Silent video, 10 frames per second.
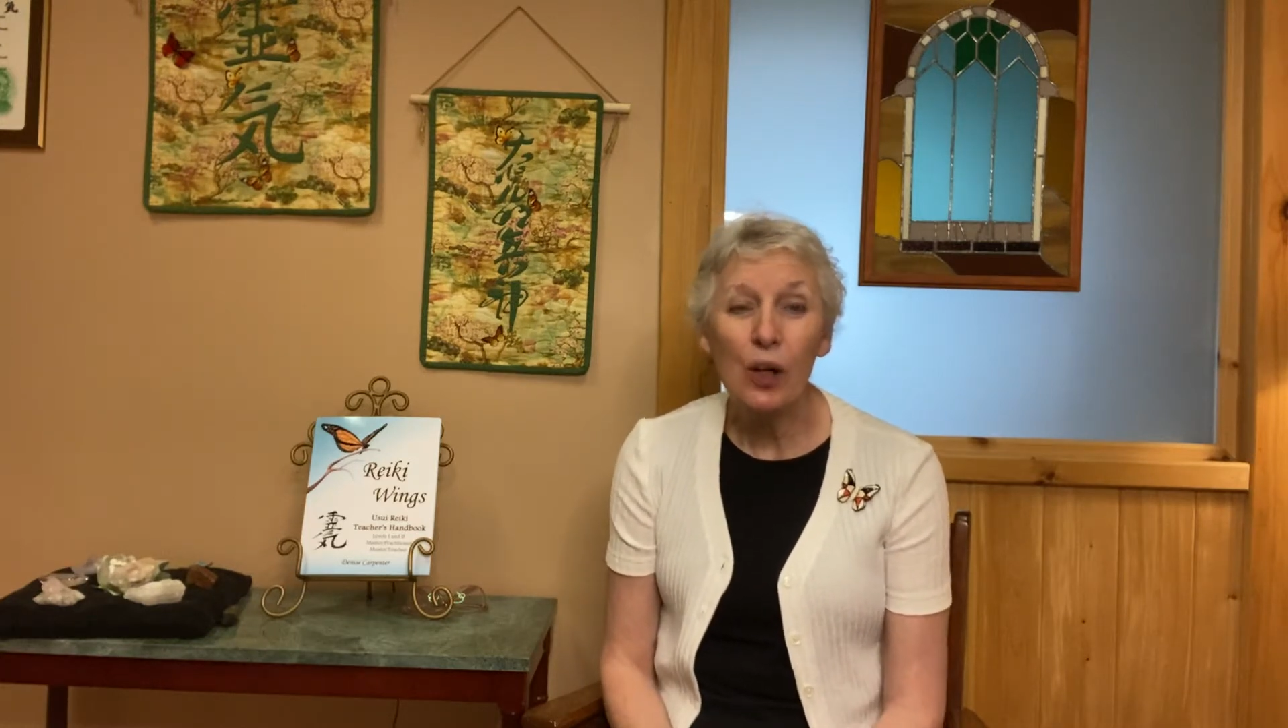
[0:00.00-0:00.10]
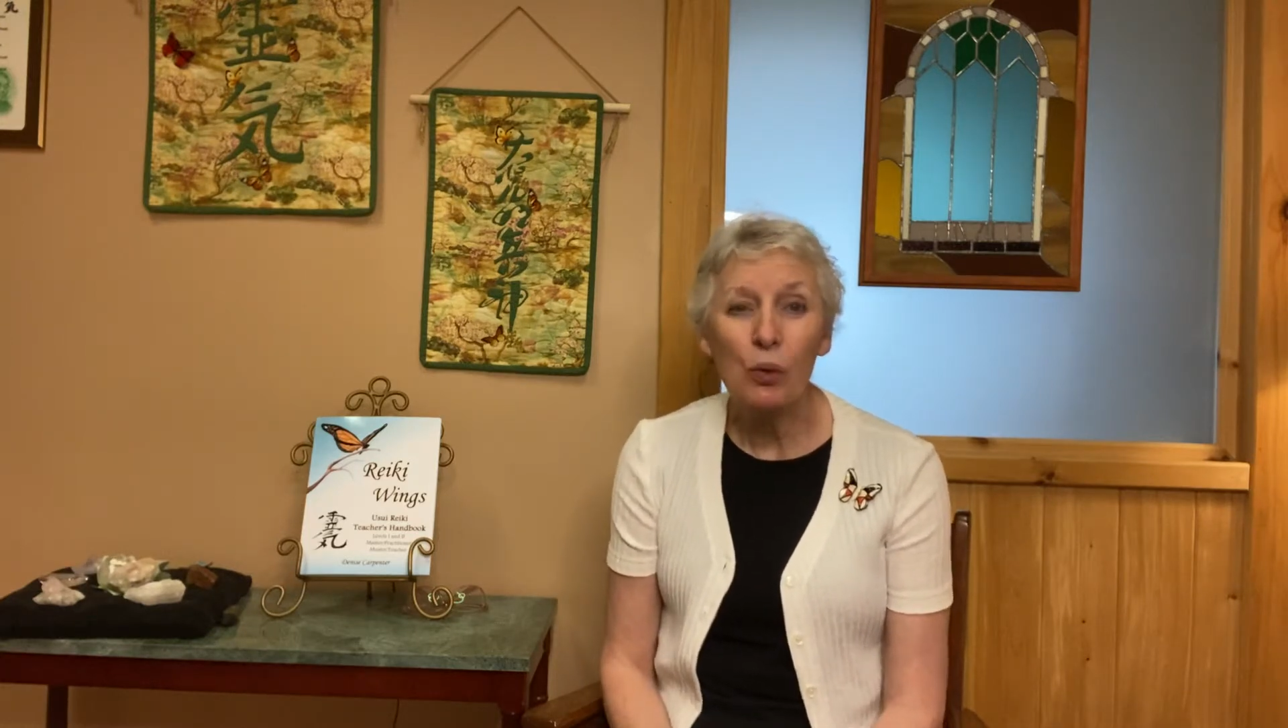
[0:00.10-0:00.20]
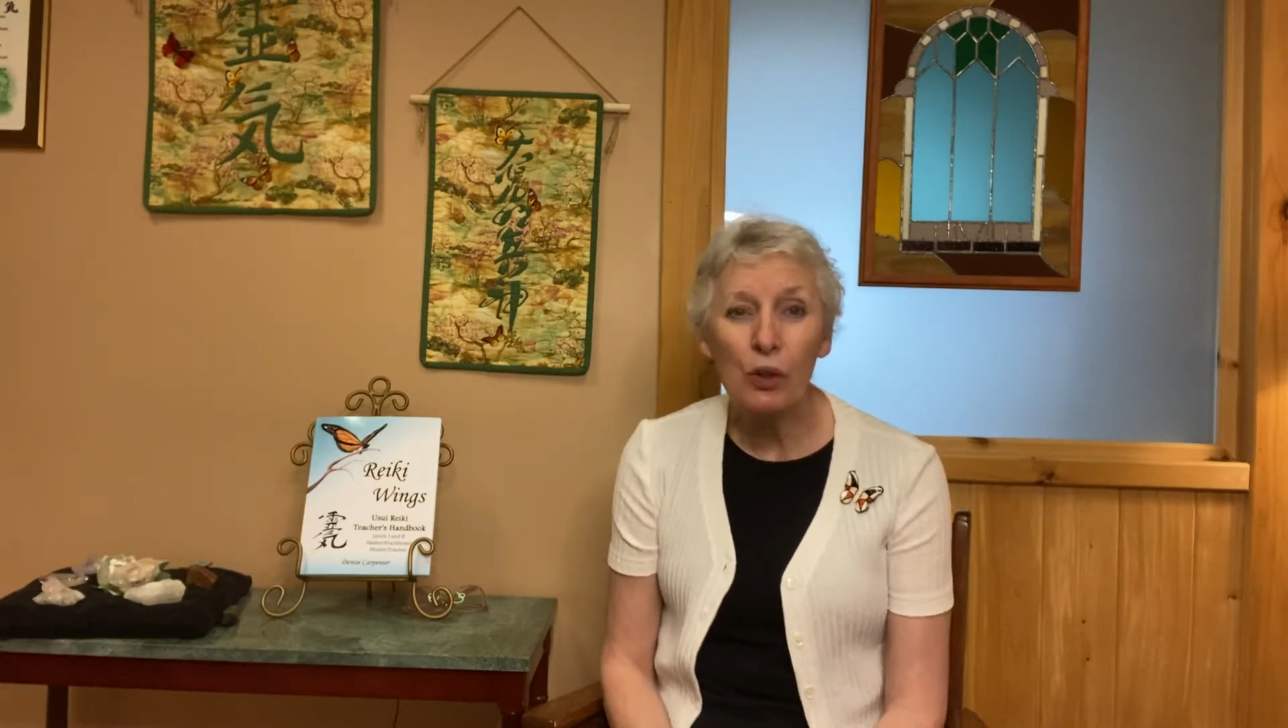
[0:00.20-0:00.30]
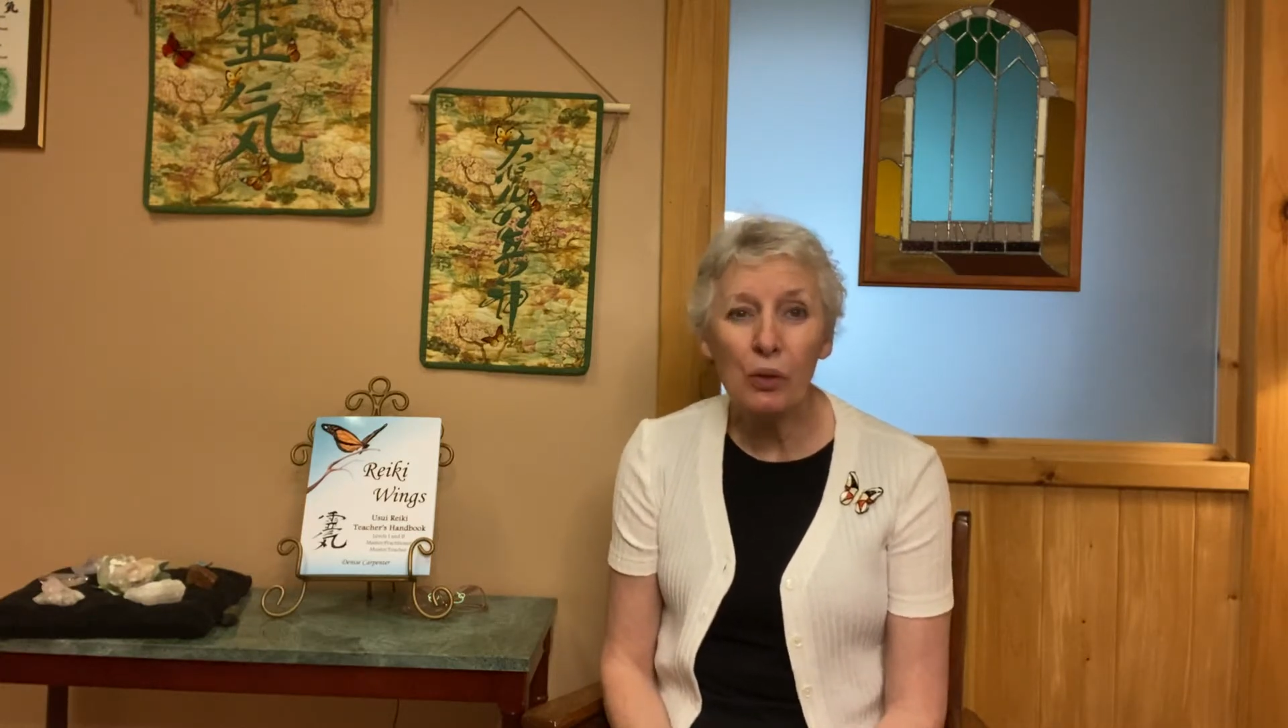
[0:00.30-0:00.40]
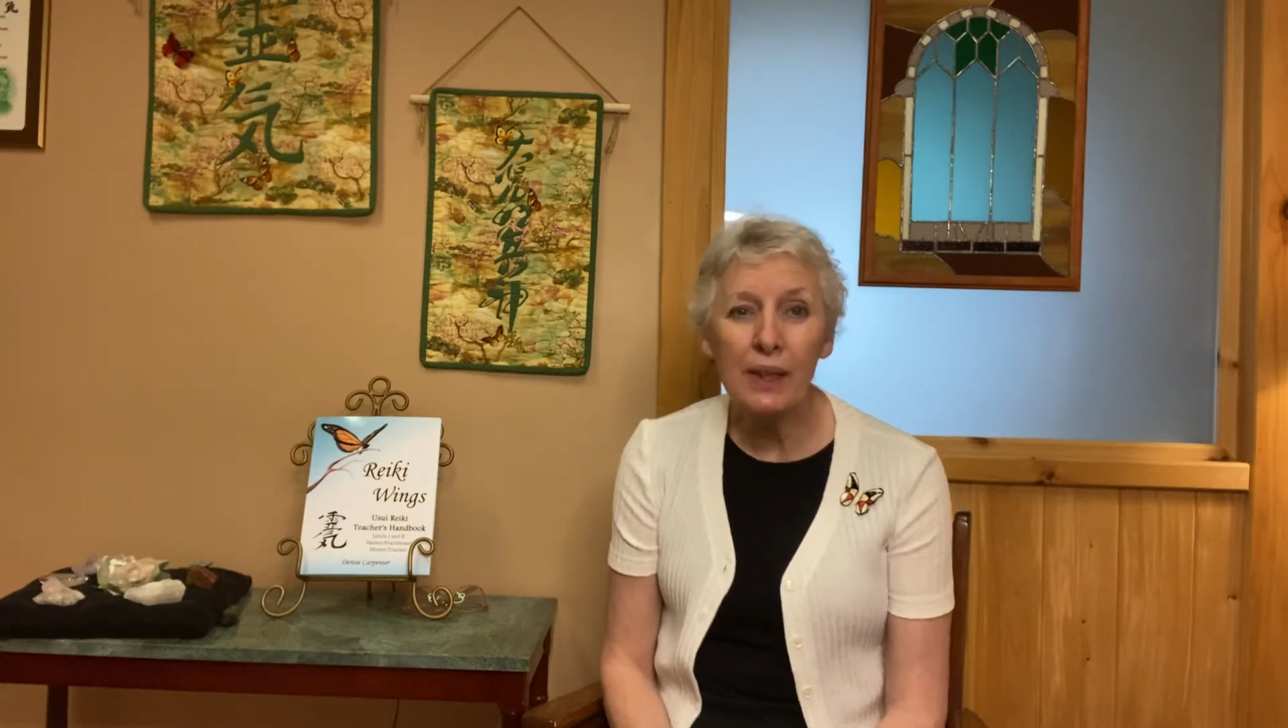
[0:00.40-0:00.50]

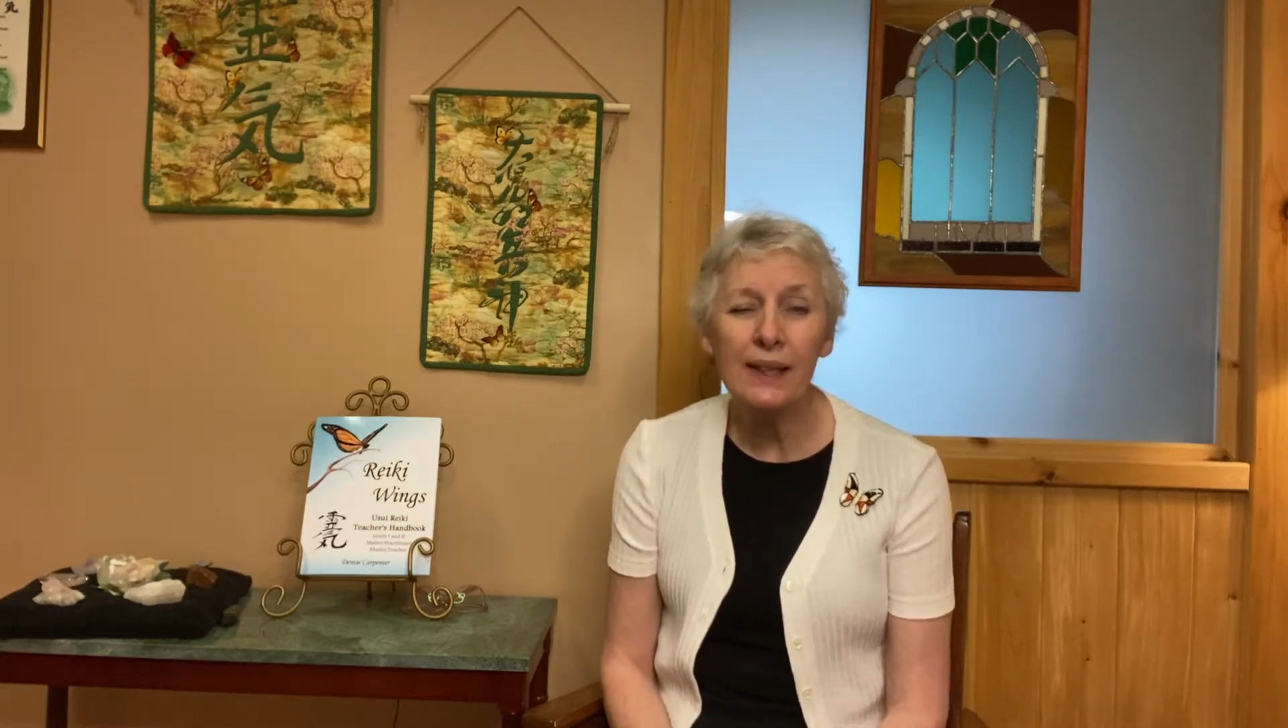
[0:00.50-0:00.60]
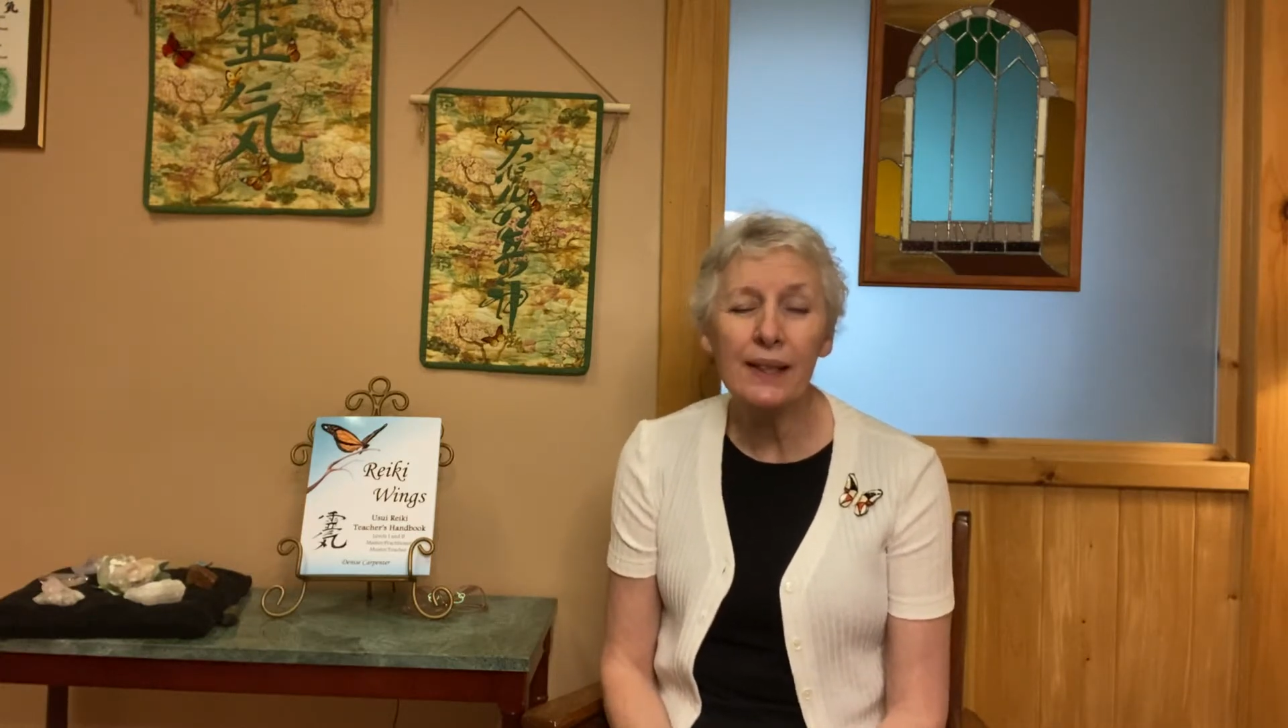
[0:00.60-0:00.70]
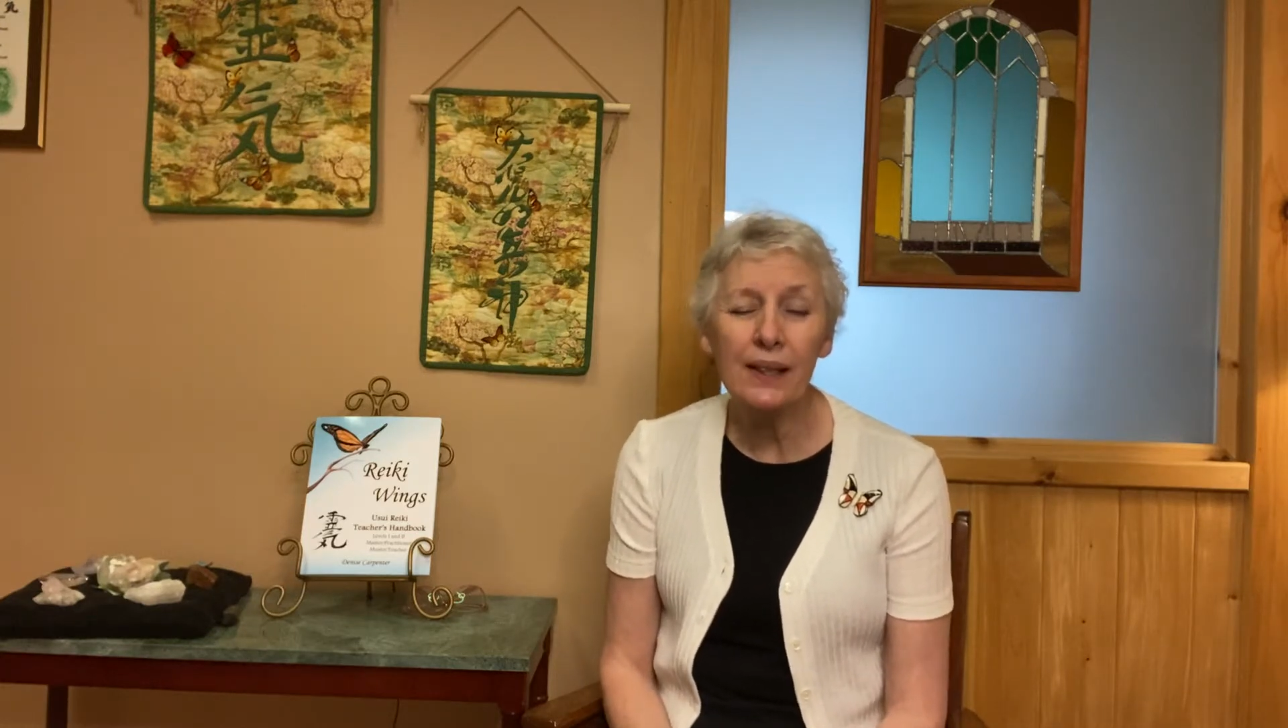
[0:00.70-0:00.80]
We're going to